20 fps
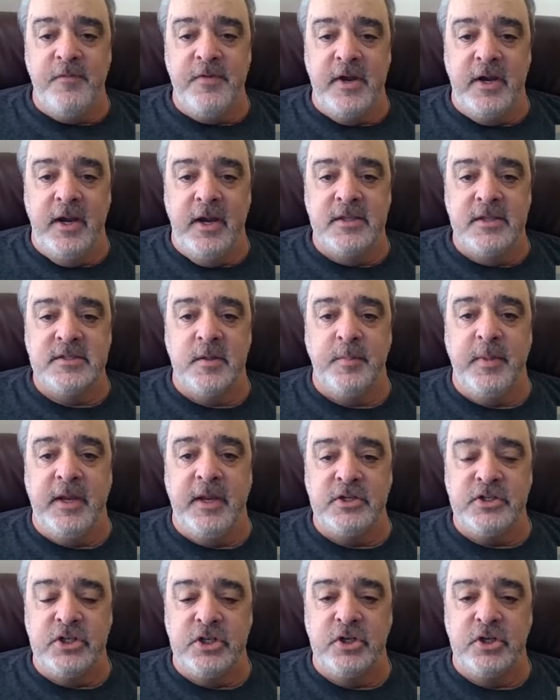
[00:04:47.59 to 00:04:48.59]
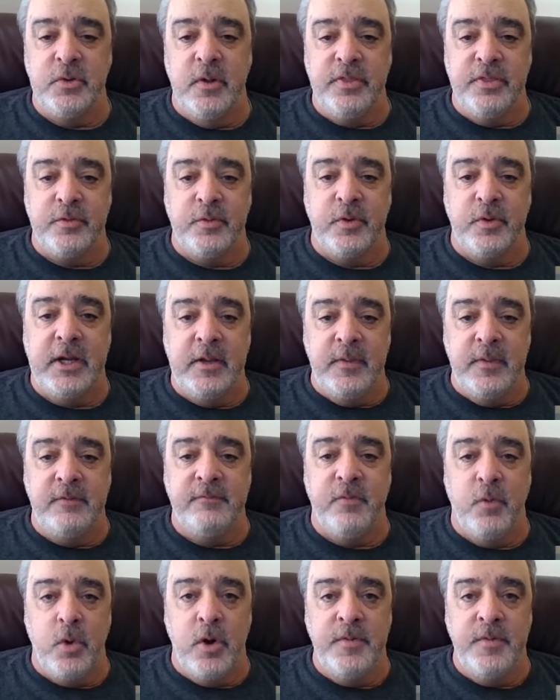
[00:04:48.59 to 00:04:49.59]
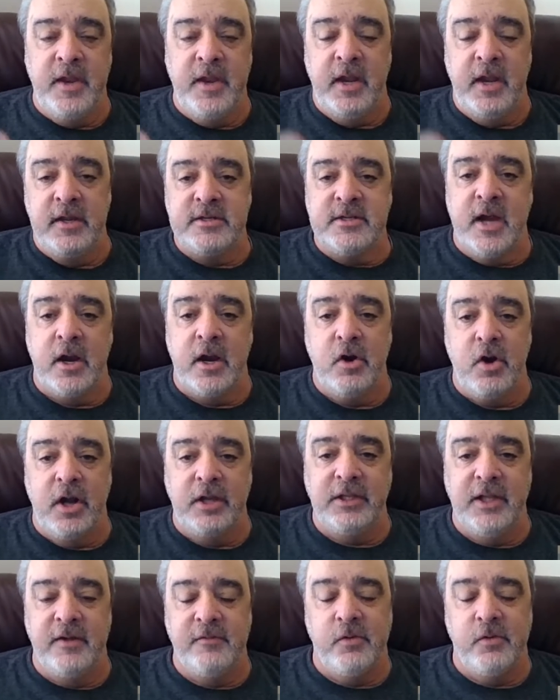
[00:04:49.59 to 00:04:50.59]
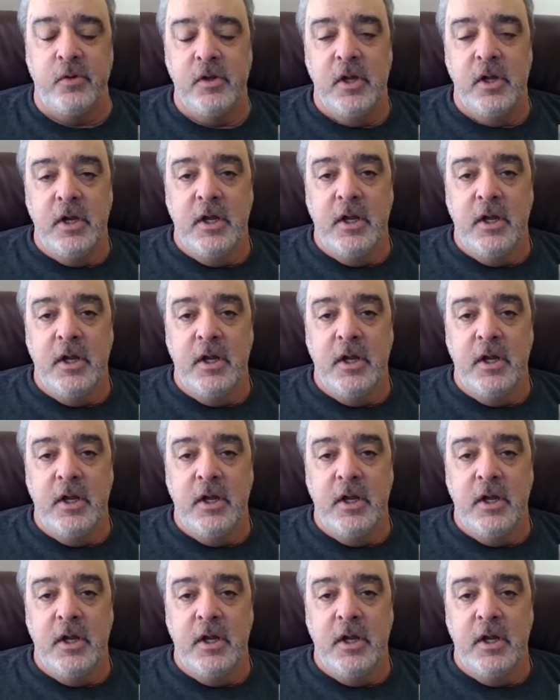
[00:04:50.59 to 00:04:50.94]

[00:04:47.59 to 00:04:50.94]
and it ends up being 2 and 3 and then 4 and then an entire grade level,